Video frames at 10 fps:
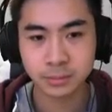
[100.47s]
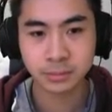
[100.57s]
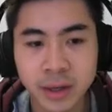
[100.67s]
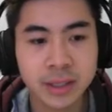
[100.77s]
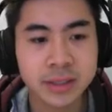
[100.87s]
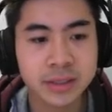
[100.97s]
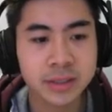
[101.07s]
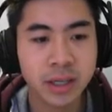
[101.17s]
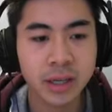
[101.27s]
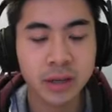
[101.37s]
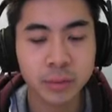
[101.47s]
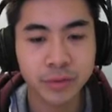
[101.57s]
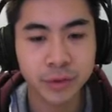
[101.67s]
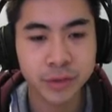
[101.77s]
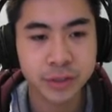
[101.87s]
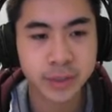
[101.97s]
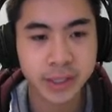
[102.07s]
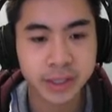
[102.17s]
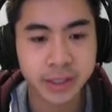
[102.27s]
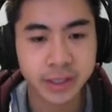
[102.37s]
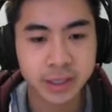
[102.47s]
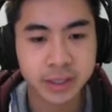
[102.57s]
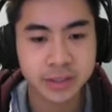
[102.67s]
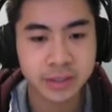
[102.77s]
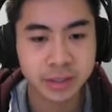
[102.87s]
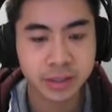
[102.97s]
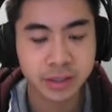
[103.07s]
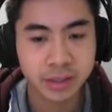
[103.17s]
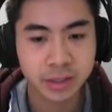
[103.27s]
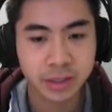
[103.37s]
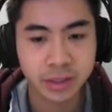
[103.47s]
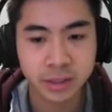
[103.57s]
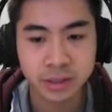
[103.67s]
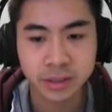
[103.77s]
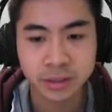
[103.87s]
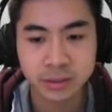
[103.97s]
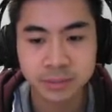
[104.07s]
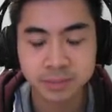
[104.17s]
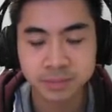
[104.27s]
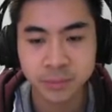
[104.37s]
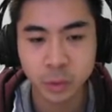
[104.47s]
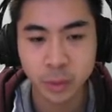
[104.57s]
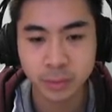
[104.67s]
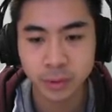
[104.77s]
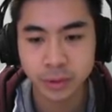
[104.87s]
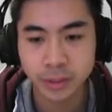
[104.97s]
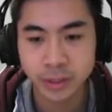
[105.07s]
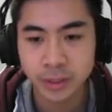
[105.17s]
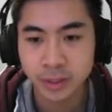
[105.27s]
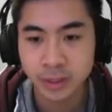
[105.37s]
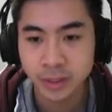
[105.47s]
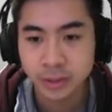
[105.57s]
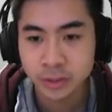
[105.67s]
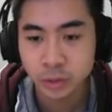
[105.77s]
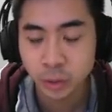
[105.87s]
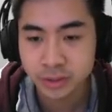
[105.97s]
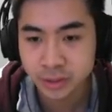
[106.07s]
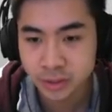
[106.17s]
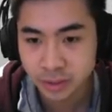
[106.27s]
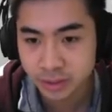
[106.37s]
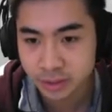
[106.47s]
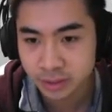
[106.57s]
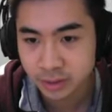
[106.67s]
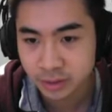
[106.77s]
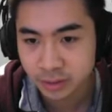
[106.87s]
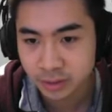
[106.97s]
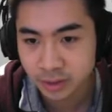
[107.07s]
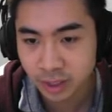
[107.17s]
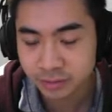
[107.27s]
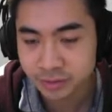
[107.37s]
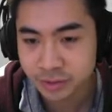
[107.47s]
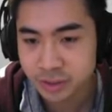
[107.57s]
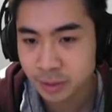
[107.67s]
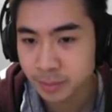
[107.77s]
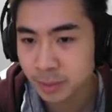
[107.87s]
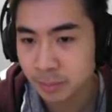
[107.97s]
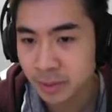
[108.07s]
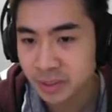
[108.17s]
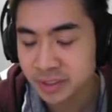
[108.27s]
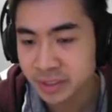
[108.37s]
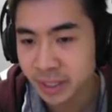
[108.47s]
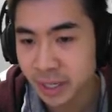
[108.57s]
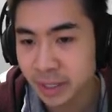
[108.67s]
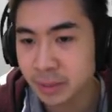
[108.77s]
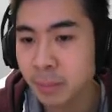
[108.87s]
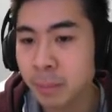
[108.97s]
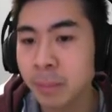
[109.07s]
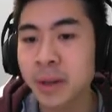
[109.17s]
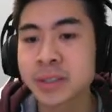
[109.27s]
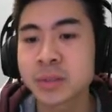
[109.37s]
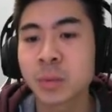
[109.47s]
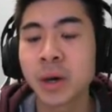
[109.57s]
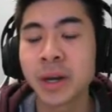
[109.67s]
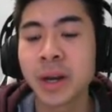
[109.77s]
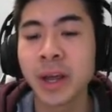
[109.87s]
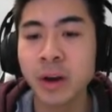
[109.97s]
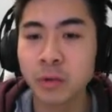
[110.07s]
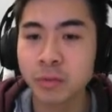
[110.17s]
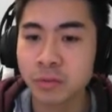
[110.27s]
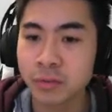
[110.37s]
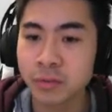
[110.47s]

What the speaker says: Let's review some of the cards. Crypt Lord. Taunt. After you summon a minion, gain +1 health.